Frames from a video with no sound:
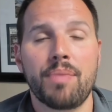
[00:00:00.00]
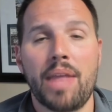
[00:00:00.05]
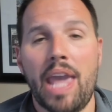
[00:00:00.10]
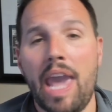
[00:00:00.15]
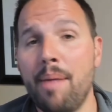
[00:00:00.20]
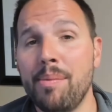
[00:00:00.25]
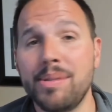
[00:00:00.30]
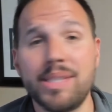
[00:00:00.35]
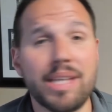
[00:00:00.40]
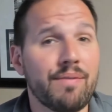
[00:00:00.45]

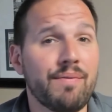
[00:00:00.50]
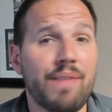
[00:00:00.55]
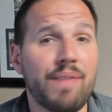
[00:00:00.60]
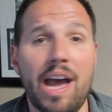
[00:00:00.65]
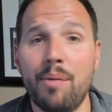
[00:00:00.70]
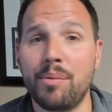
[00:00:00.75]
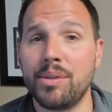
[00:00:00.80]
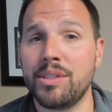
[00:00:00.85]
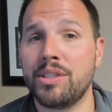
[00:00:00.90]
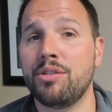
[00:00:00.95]
Amazon
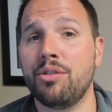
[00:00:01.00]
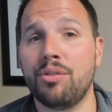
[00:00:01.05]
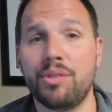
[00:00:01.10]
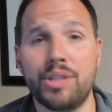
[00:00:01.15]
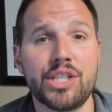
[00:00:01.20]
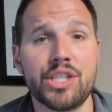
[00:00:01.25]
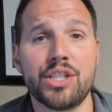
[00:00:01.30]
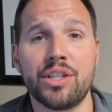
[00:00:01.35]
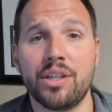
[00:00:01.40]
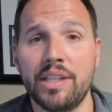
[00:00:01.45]
Vine was
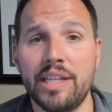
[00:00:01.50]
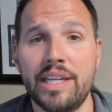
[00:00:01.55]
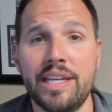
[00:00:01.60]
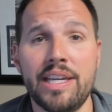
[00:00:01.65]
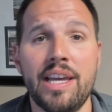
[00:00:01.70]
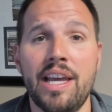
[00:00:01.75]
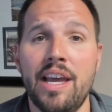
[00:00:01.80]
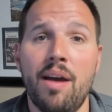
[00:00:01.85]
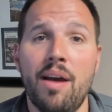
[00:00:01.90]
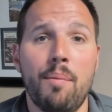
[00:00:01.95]
traditionally
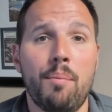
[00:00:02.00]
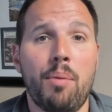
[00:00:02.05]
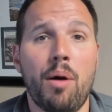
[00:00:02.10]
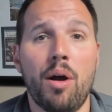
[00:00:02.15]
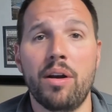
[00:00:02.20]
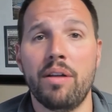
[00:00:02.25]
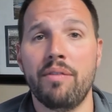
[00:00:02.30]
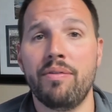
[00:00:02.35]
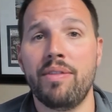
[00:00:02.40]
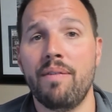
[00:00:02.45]

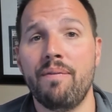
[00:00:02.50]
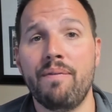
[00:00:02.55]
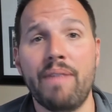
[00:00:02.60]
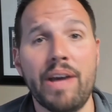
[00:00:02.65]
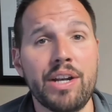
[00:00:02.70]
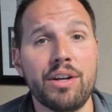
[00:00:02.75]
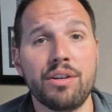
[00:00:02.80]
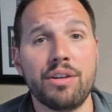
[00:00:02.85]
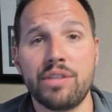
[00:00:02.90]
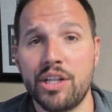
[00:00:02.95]
part of the
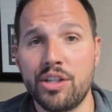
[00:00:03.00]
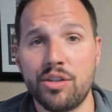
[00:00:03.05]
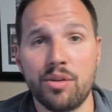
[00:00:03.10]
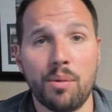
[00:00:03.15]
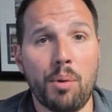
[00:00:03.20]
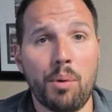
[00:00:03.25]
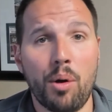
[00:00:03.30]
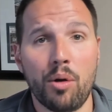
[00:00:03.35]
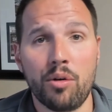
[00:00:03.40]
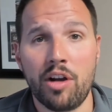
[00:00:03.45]
Vendor Central
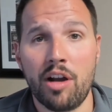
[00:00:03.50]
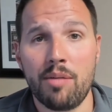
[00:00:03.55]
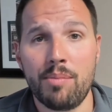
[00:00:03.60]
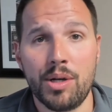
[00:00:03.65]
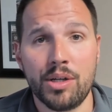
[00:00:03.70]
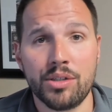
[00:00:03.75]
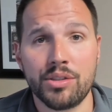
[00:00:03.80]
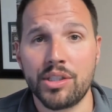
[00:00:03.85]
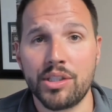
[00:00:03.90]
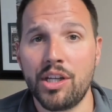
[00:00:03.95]
program
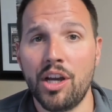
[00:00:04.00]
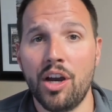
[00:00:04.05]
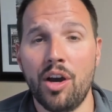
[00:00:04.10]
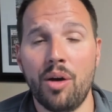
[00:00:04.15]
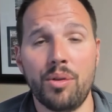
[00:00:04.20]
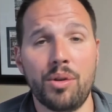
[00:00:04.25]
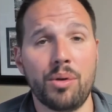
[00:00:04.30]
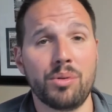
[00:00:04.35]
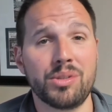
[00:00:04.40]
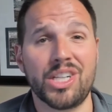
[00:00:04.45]
years ago.
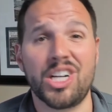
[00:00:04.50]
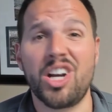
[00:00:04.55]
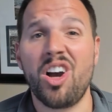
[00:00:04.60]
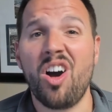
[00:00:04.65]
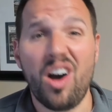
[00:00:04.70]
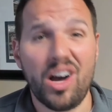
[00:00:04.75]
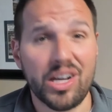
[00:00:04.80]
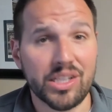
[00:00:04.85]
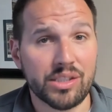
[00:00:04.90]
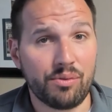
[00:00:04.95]
There was a
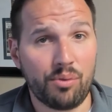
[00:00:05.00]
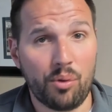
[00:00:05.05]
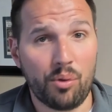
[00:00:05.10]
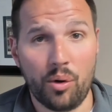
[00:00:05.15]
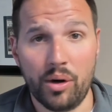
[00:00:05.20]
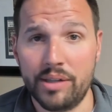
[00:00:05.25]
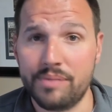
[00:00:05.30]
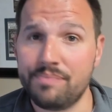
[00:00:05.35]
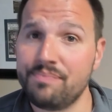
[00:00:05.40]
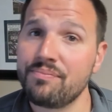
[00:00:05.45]
cost
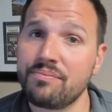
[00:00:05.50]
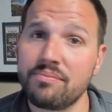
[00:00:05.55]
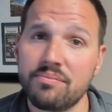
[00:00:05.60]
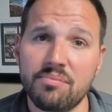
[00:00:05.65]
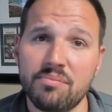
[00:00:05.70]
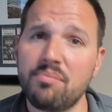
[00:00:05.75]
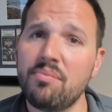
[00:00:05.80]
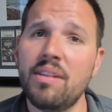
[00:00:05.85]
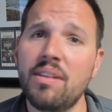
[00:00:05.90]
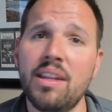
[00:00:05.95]
for it,
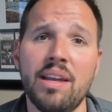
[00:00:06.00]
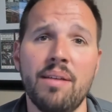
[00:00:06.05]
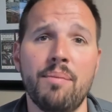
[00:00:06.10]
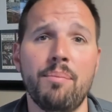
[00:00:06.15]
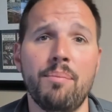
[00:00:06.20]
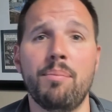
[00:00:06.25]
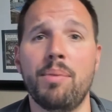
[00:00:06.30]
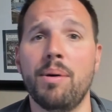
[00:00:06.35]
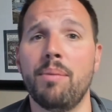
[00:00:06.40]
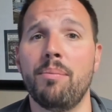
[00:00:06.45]

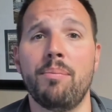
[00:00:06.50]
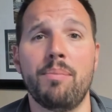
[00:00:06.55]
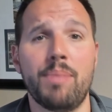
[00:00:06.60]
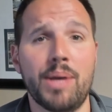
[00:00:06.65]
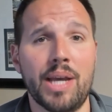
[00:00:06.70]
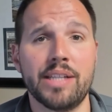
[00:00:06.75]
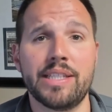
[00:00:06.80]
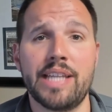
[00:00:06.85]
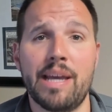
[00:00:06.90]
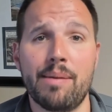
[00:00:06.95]
but
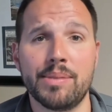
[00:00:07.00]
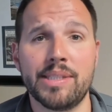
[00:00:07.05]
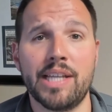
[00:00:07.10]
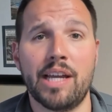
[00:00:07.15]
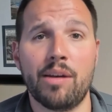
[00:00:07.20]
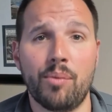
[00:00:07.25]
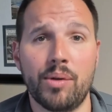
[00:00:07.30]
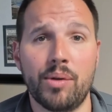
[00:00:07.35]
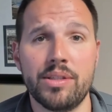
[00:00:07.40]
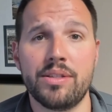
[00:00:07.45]
because
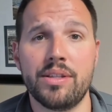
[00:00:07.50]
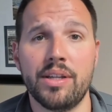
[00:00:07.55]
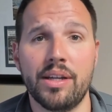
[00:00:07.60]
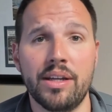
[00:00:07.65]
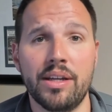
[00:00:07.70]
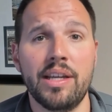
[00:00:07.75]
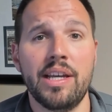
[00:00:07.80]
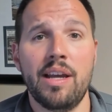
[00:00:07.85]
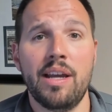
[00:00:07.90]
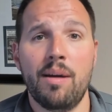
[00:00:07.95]
Amazon wants
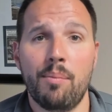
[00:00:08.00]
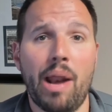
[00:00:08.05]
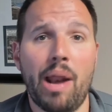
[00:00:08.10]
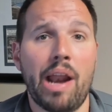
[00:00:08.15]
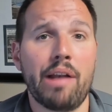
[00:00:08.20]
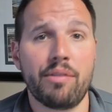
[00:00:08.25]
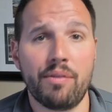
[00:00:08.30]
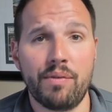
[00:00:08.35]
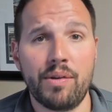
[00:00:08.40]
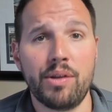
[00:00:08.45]

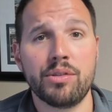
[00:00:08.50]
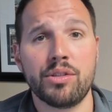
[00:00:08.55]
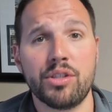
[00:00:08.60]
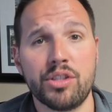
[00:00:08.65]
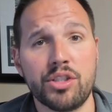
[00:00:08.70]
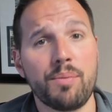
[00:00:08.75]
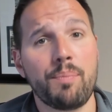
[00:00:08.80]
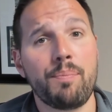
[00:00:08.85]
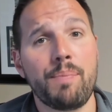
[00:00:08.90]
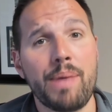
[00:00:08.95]
product reviews
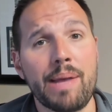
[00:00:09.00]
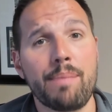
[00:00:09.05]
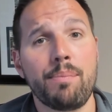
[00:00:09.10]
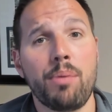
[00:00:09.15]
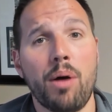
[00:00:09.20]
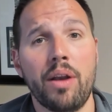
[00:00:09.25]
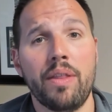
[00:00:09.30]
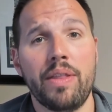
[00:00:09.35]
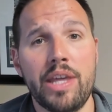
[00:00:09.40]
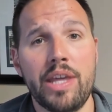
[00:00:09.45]
such a big
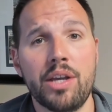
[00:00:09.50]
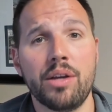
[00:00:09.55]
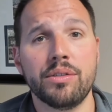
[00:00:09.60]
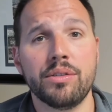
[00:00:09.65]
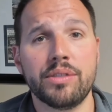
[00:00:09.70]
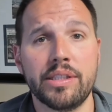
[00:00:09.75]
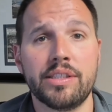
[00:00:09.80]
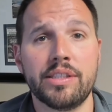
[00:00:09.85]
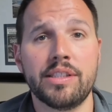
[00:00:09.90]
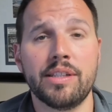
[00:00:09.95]
part of the
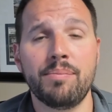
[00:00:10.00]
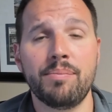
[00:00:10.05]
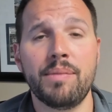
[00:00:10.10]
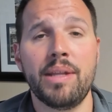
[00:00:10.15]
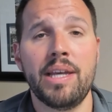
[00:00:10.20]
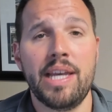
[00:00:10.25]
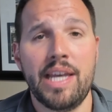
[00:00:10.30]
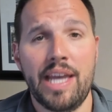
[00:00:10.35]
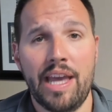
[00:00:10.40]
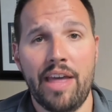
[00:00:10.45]
ecosystem,
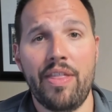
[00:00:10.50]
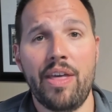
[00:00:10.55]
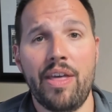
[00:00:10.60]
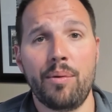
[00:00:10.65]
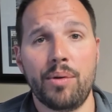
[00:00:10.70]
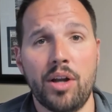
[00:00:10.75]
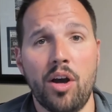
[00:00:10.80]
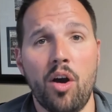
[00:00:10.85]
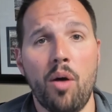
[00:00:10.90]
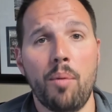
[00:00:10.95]
and they
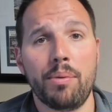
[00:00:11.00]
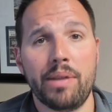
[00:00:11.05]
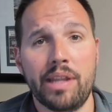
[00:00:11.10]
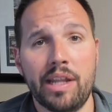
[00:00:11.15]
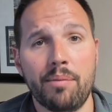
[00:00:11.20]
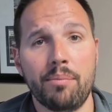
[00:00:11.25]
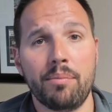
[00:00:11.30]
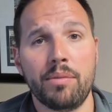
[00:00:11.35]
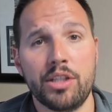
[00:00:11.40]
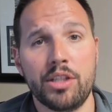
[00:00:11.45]
want to open
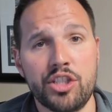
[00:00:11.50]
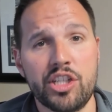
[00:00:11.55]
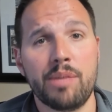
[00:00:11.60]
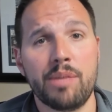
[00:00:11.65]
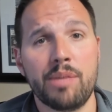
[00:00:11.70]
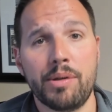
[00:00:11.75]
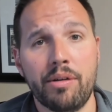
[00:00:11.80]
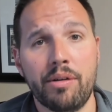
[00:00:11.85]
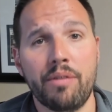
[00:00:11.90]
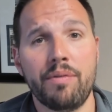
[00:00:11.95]
up
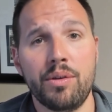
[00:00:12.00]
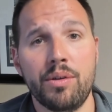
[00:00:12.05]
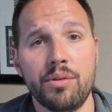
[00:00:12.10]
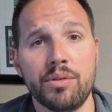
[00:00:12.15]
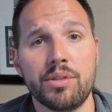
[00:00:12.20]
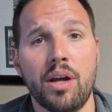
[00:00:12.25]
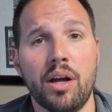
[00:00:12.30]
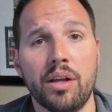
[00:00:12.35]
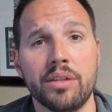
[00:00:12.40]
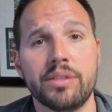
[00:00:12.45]
legitimate reviews
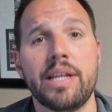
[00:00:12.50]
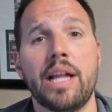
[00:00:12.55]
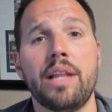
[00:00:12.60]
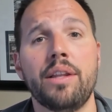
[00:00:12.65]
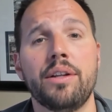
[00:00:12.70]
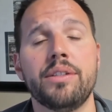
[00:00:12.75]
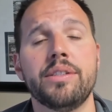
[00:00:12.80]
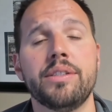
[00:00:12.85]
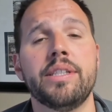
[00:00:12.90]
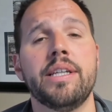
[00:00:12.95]
to all
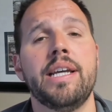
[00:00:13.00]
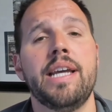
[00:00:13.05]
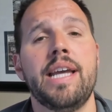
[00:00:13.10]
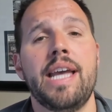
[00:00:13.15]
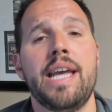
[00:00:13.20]
sellers,